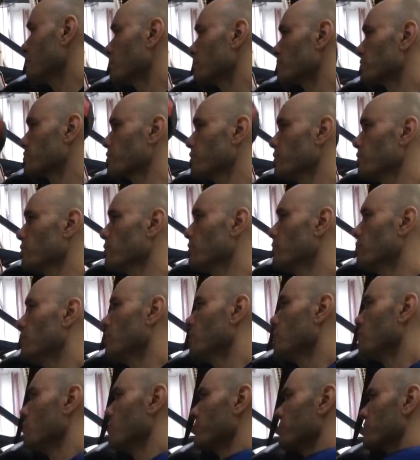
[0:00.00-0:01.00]
So
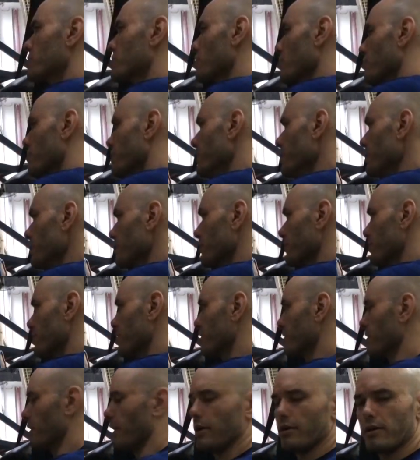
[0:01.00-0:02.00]
when you start hitting the
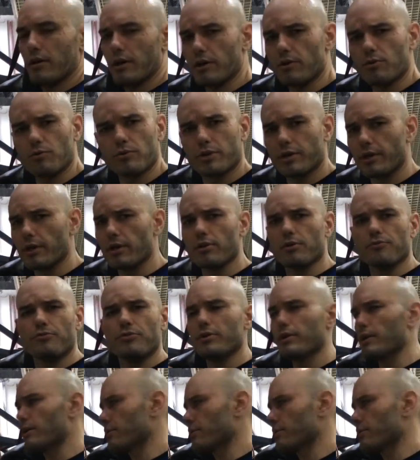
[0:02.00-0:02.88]
thing, I don't care if you